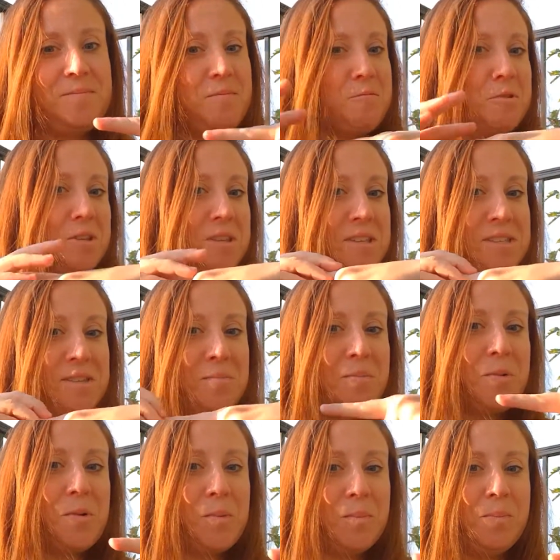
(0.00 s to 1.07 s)
Really
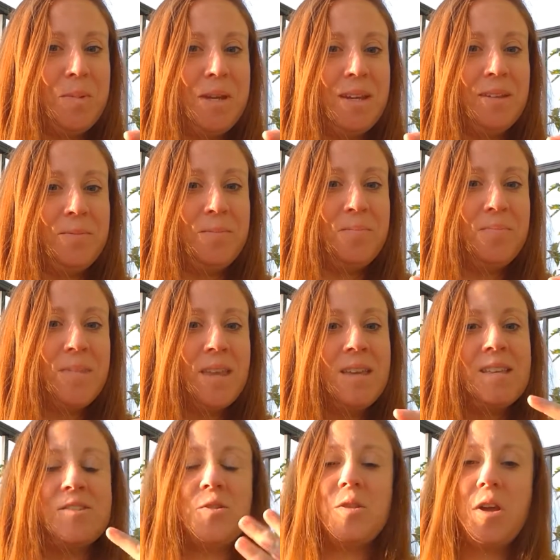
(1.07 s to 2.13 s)
simple, bean.
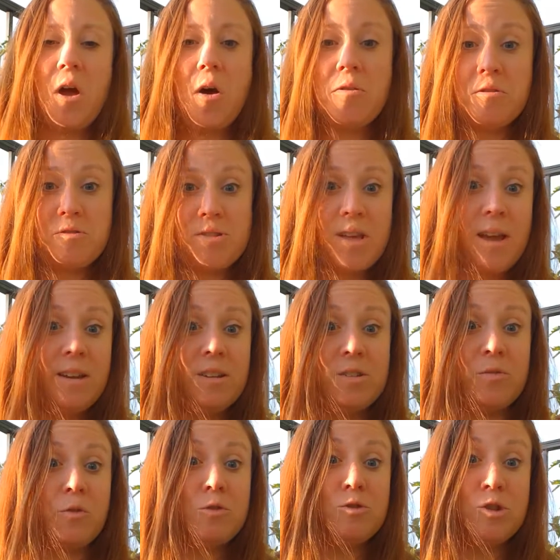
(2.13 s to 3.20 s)
So the other sign is
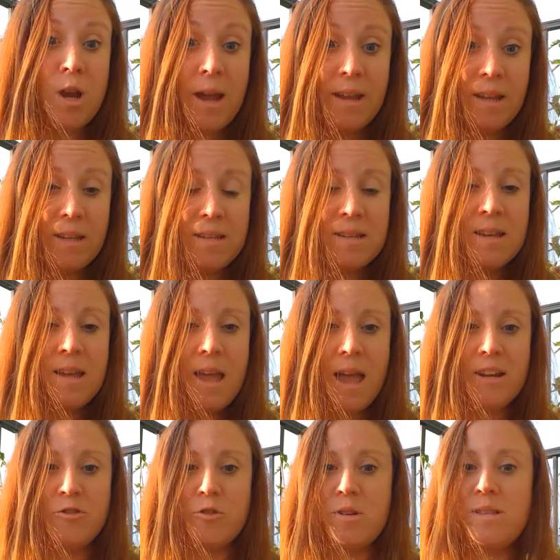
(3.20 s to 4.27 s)
for giant.
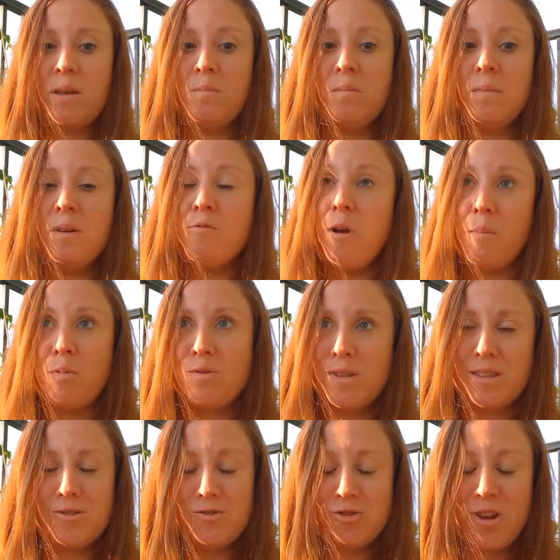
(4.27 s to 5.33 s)
And to
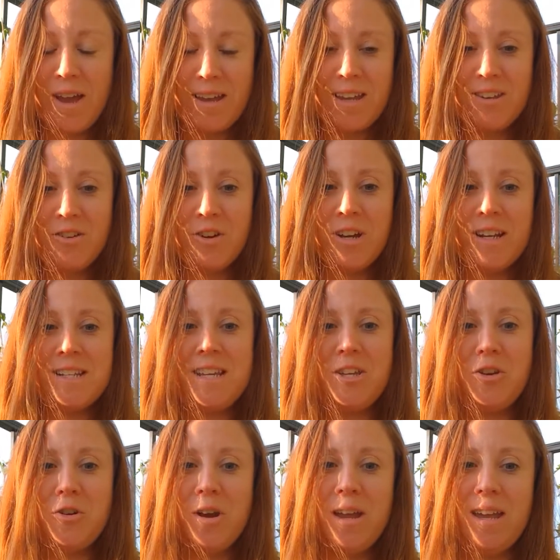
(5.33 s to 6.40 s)
represent the giant, you're going to
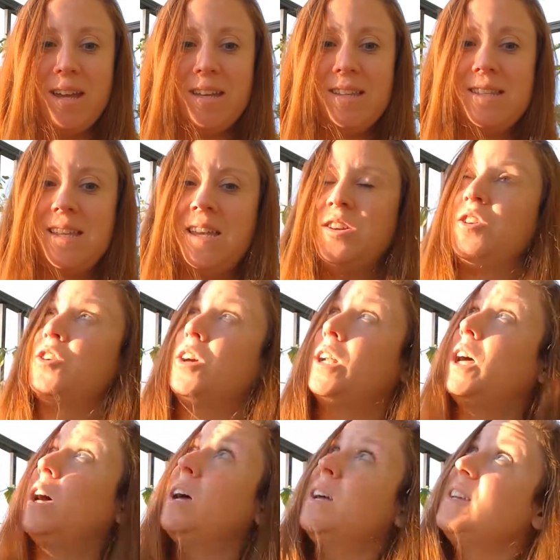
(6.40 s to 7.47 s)
take your hands and you're going
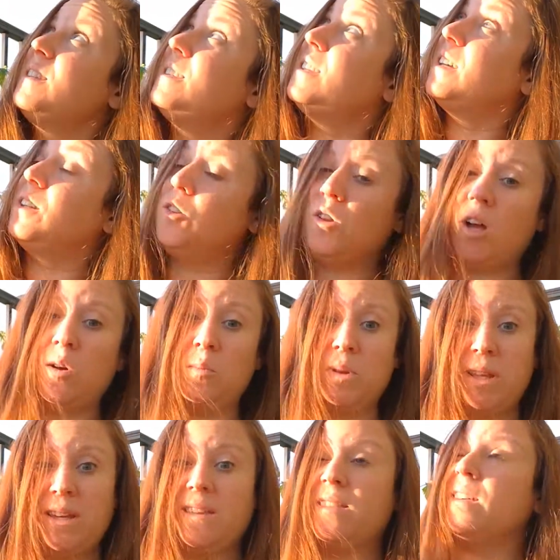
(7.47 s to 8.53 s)
to signal up
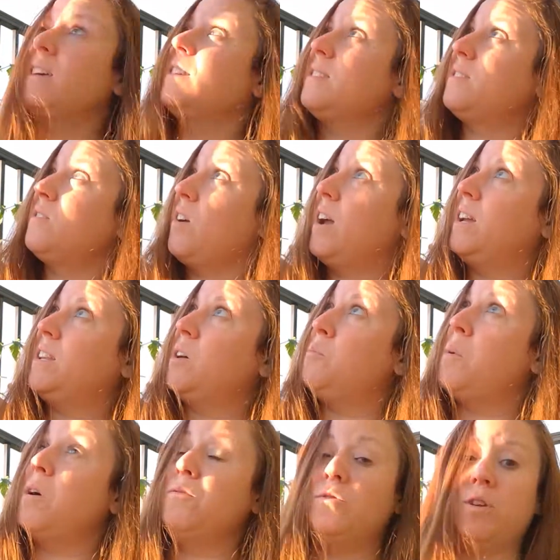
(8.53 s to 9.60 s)
like this, right
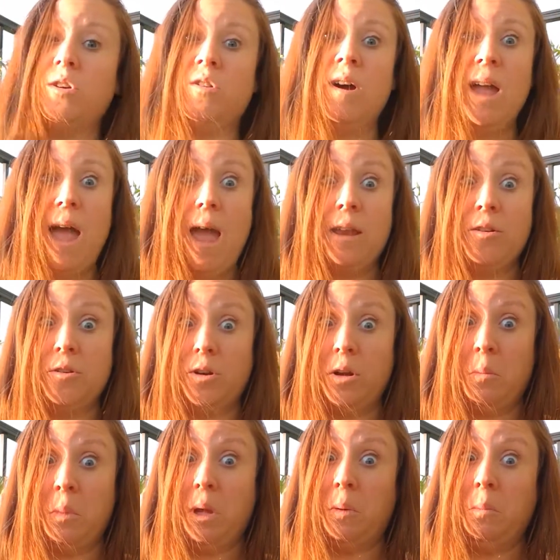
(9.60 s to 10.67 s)
above you. And you're going to
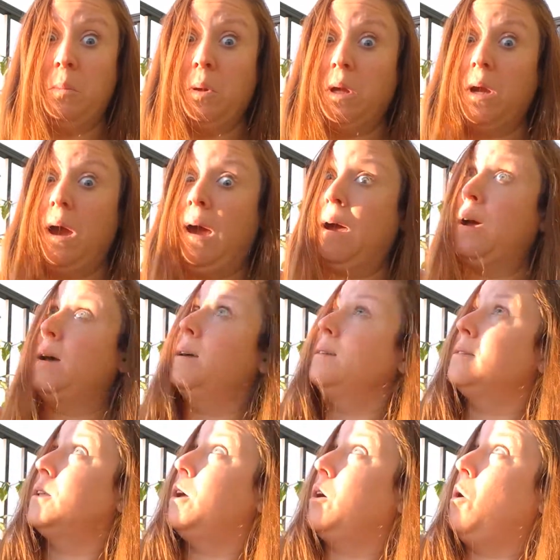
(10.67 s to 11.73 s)
make big
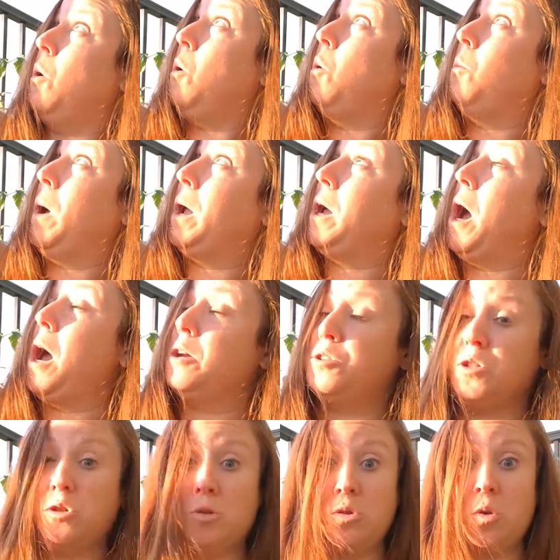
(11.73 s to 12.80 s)
eyes like, oh my gosh,
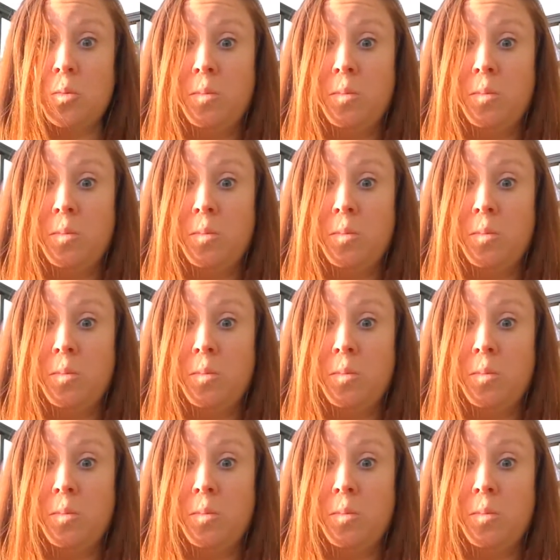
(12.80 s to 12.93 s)
she's so